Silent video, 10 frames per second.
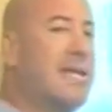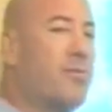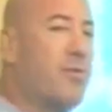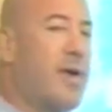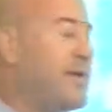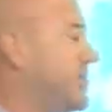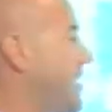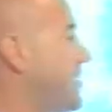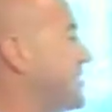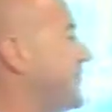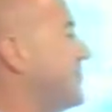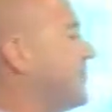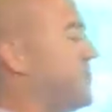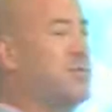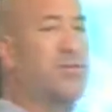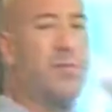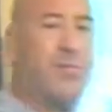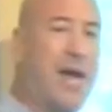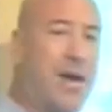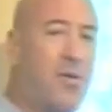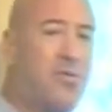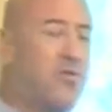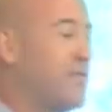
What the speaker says: getting pregnant, or have difficulties with their bowel